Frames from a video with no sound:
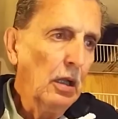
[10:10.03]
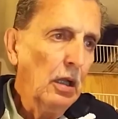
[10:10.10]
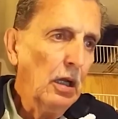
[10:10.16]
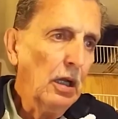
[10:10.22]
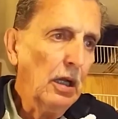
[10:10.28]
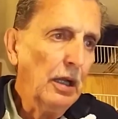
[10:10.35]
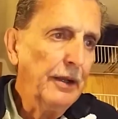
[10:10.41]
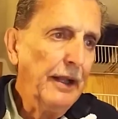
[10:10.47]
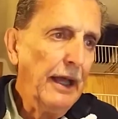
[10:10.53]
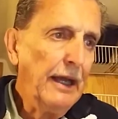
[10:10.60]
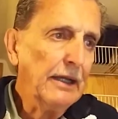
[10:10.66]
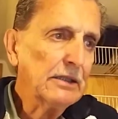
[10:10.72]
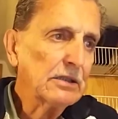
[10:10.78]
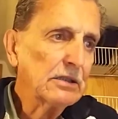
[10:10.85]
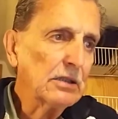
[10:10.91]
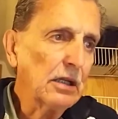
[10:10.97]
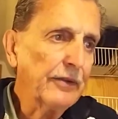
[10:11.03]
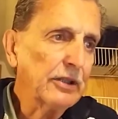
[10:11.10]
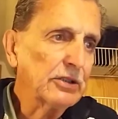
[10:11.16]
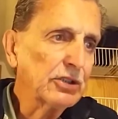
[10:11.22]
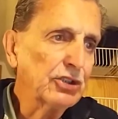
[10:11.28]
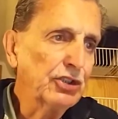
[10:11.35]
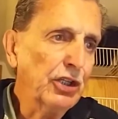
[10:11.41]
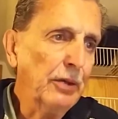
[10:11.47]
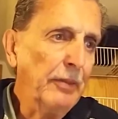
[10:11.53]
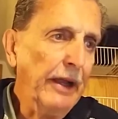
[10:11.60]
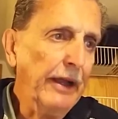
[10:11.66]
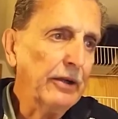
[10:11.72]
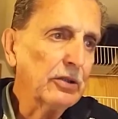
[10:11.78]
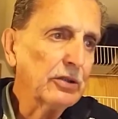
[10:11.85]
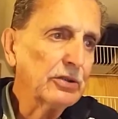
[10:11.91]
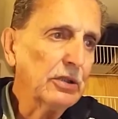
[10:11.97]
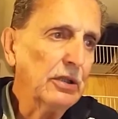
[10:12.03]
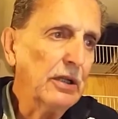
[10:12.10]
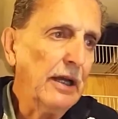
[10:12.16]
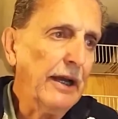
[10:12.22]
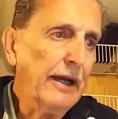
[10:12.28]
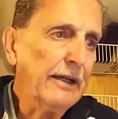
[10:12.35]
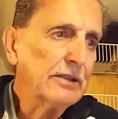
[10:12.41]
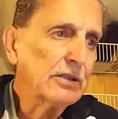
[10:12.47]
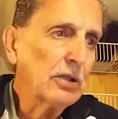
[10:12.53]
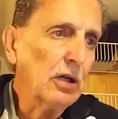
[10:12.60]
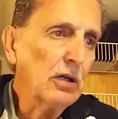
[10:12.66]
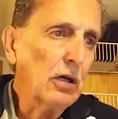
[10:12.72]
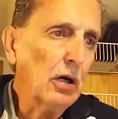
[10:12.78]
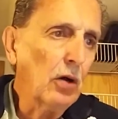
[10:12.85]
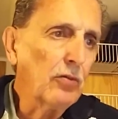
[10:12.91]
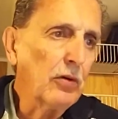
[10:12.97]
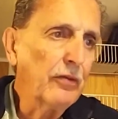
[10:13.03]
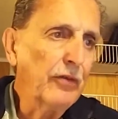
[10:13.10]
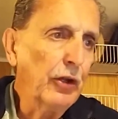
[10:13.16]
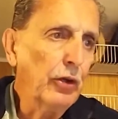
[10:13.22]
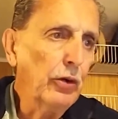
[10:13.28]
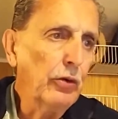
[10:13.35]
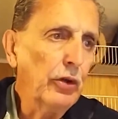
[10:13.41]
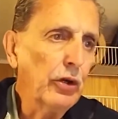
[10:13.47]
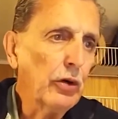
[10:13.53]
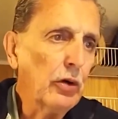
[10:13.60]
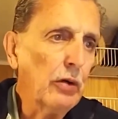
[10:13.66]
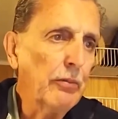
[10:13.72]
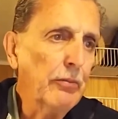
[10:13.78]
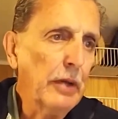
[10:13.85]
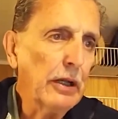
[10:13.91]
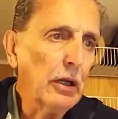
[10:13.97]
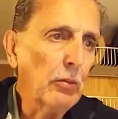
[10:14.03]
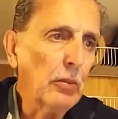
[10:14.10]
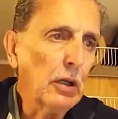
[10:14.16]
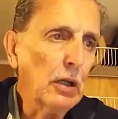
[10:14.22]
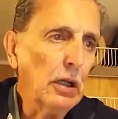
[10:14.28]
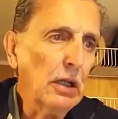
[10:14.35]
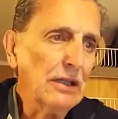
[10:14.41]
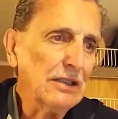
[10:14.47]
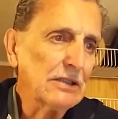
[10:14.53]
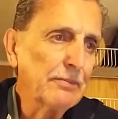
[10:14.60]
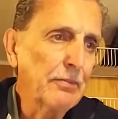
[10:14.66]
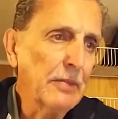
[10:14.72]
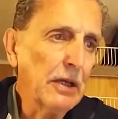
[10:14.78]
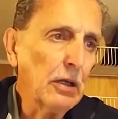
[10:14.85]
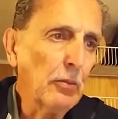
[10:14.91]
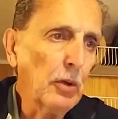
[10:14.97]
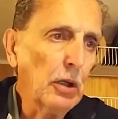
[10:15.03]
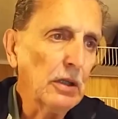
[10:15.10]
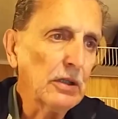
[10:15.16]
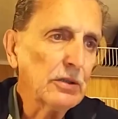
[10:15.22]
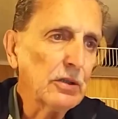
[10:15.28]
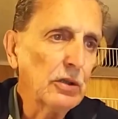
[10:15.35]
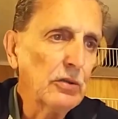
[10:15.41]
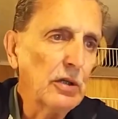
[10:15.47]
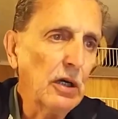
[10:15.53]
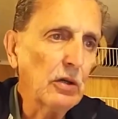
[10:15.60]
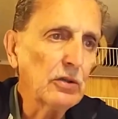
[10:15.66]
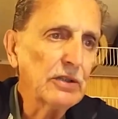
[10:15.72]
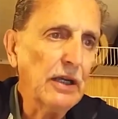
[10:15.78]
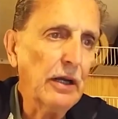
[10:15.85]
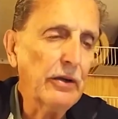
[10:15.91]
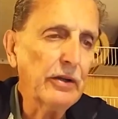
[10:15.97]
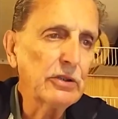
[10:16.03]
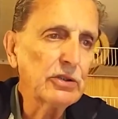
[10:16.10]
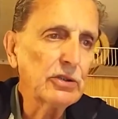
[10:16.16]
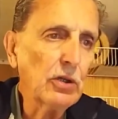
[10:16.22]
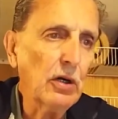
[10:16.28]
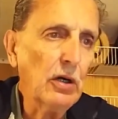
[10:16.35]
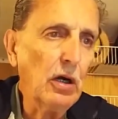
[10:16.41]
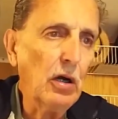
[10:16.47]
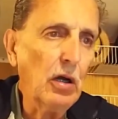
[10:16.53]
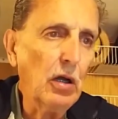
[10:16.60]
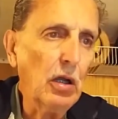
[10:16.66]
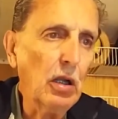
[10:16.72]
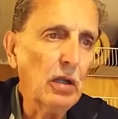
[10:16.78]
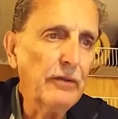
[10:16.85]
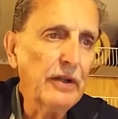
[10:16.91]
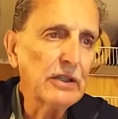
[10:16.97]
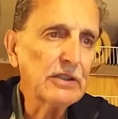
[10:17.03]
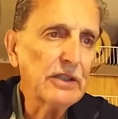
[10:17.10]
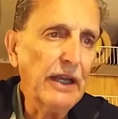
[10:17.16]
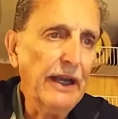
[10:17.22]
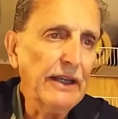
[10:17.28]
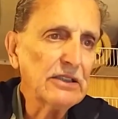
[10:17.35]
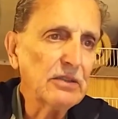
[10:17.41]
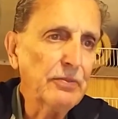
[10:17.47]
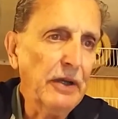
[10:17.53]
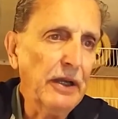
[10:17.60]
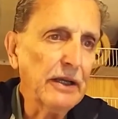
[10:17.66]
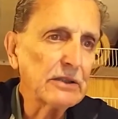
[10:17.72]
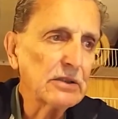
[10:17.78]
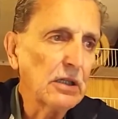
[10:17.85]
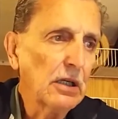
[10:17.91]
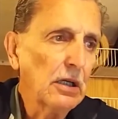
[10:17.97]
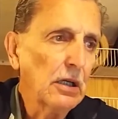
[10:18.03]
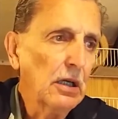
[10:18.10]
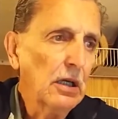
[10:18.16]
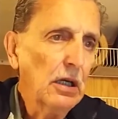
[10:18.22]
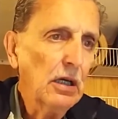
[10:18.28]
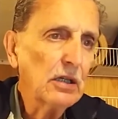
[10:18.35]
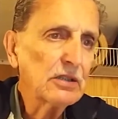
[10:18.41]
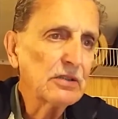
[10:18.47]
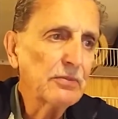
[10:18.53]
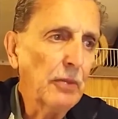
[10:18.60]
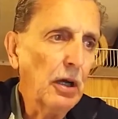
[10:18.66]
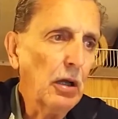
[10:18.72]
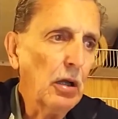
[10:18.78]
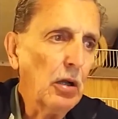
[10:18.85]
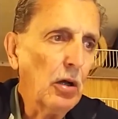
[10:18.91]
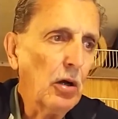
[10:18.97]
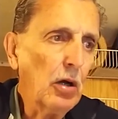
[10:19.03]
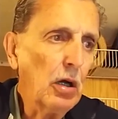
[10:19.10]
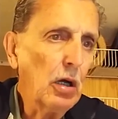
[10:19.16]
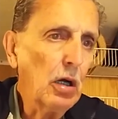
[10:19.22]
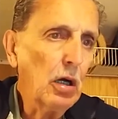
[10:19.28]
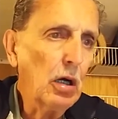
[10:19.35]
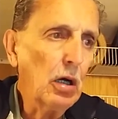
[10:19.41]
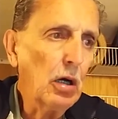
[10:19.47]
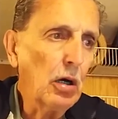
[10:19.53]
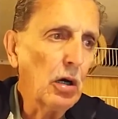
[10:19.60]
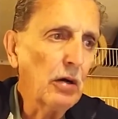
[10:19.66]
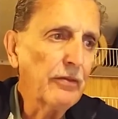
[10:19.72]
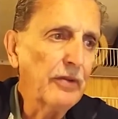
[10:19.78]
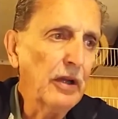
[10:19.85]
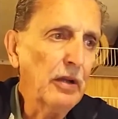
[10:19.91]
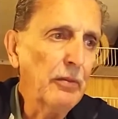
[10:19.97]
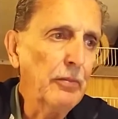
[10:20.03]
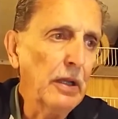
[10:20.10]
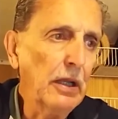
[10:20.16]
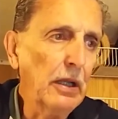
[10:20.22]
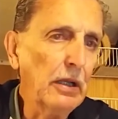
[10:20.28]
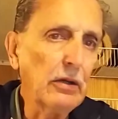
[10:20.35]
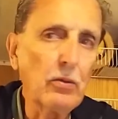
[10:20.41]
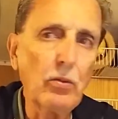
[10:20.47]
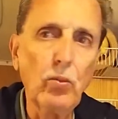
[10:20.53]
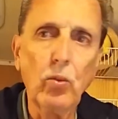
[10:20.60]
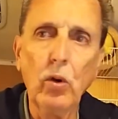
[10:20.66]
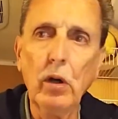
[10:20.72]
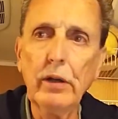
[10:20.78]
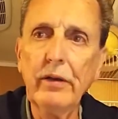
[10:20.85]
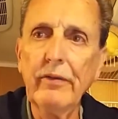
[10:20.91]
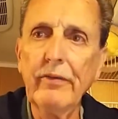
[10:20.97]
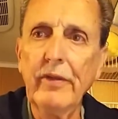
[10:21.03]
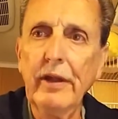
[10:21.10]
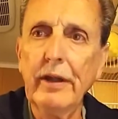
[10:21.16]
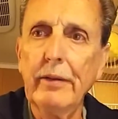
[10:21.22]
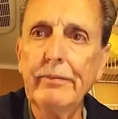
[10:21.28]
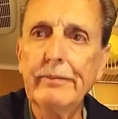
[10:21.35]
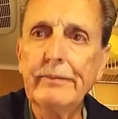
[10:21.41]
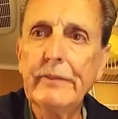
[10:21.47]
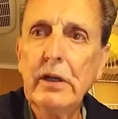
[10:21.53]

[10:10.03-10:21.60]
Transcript: Uh, nice, uh, this is Jim Anderson, nice overview. You're a minimalist, minimalist who knows how to enjoy all of its aspects, a small RV being one of them.